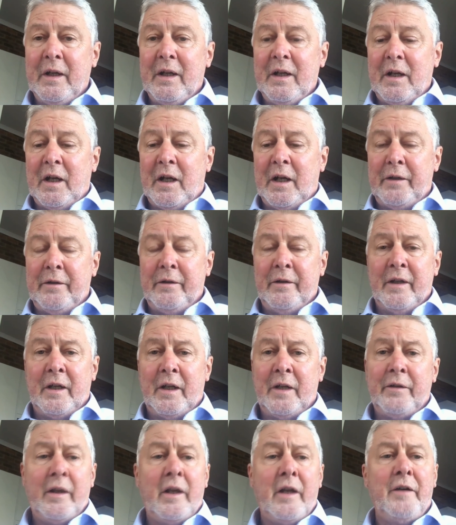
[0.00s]
And
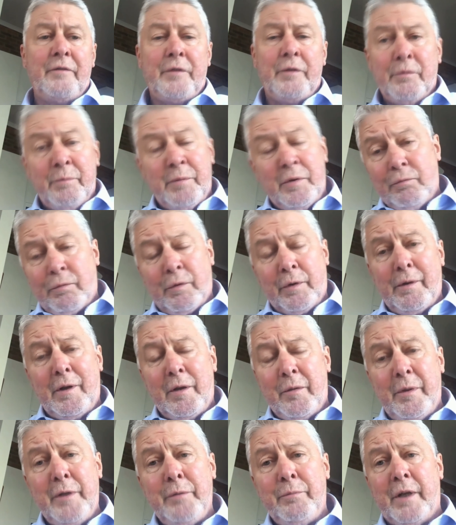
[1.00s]
uh, now, if you with one of
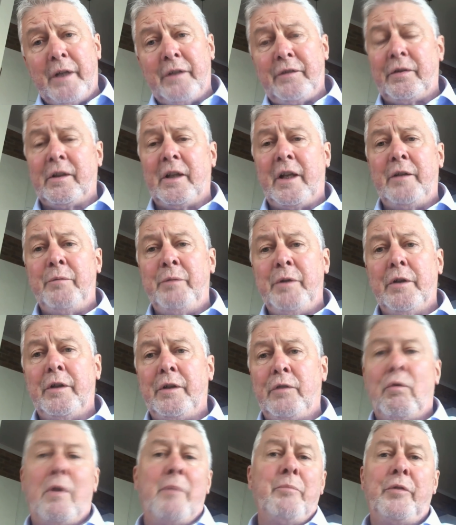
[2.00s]
the big banks, you'll only be
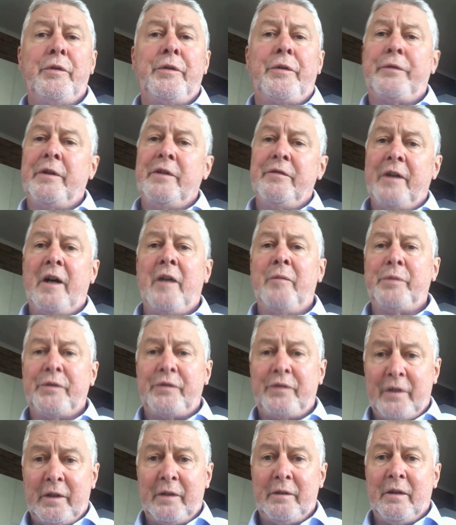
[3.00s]
earning
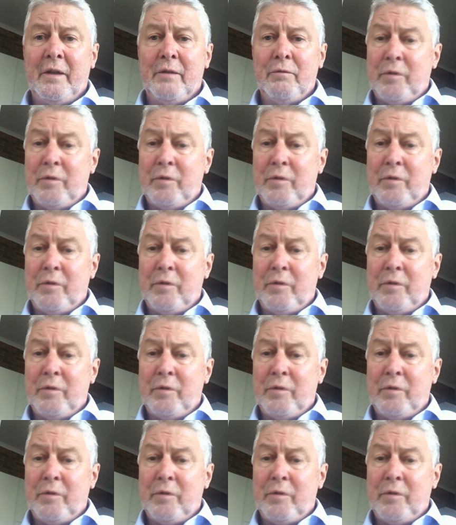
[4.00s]
1.35%,